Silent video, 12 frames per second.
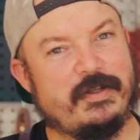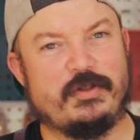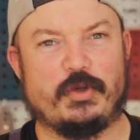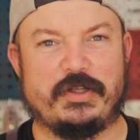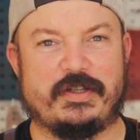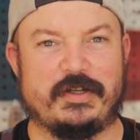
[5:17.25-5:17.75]

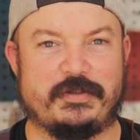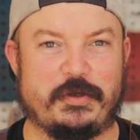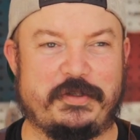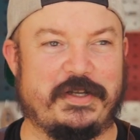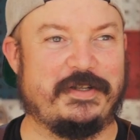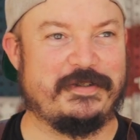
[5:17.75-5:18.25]
Soy salt,
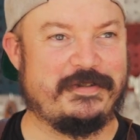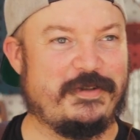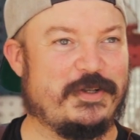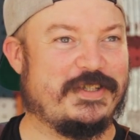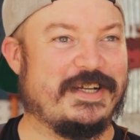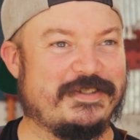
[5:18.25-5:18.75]
soy sauce,
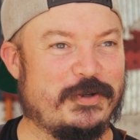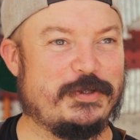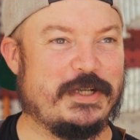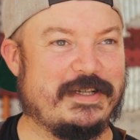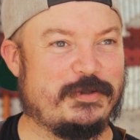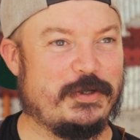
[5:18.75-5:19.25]
soy sauce, soy
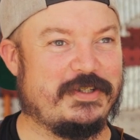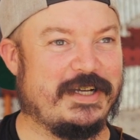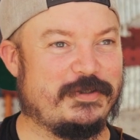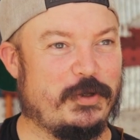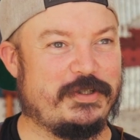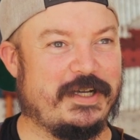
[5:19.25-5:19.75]
sauce, soy
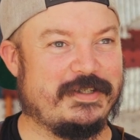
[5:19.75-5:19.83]
sauce, soy sauce,